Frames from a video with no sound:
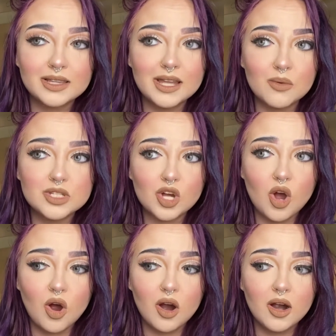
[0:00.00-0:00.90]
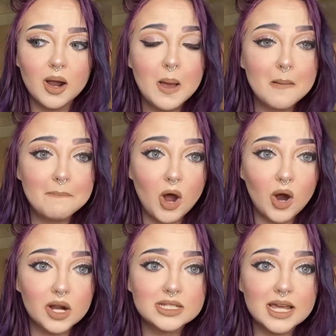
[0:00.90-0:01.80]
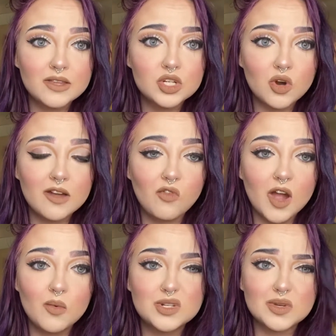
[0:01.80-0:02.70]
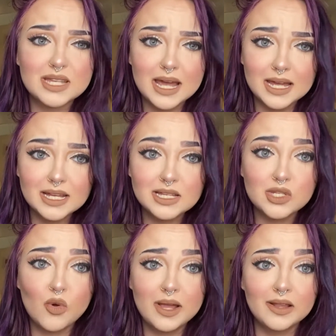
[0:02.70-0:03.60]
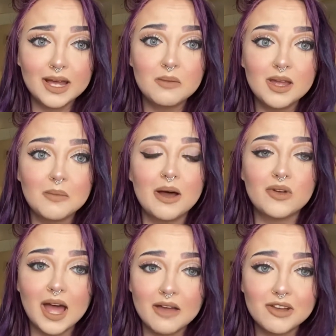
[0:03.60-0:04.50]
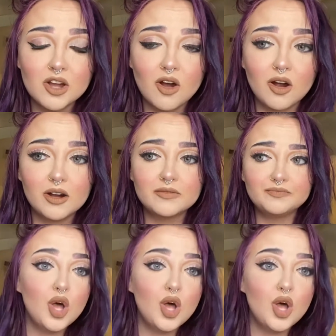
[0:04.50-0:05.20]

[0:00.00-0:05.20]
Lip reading: There was a car parked in the driveway, which was his. So he lied to me about not having a car.